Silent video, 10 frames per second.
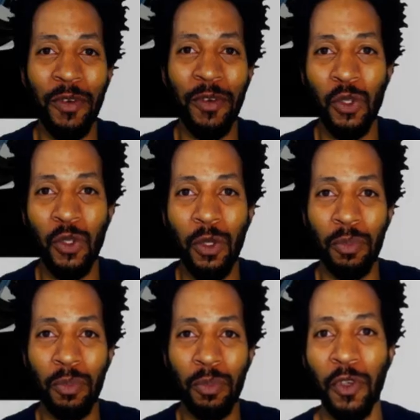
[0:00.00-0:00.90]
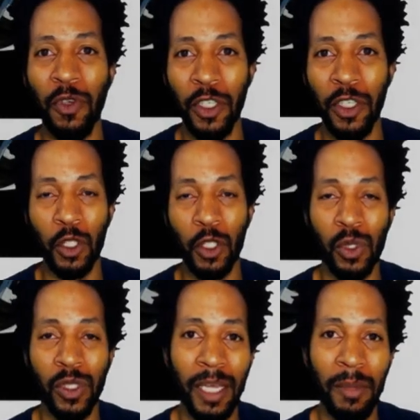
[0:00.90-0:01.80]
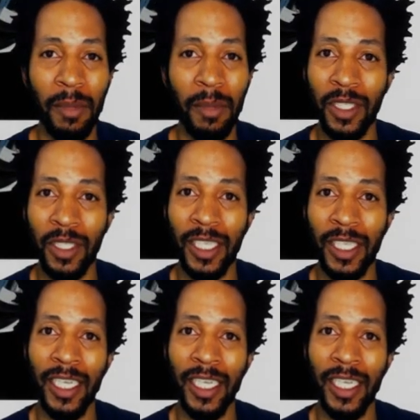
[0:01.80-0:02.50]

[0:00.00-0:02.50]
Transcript: to improve on your virtual set building